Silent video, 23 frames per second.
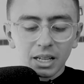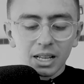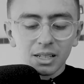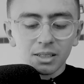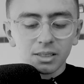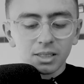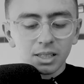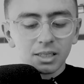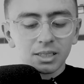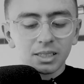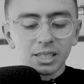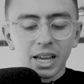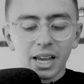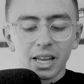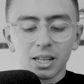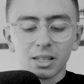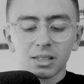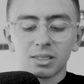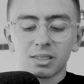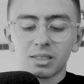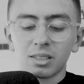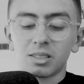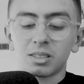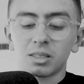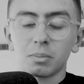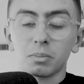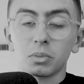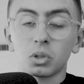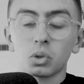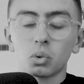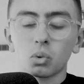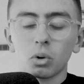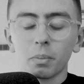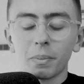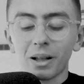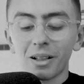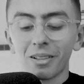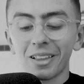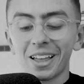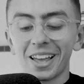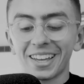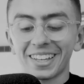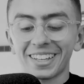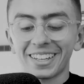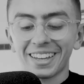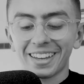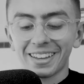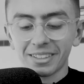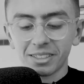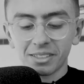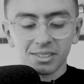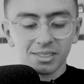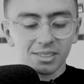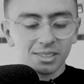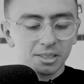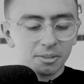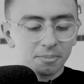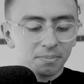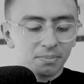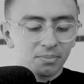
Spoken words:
and dictating system to rebel against.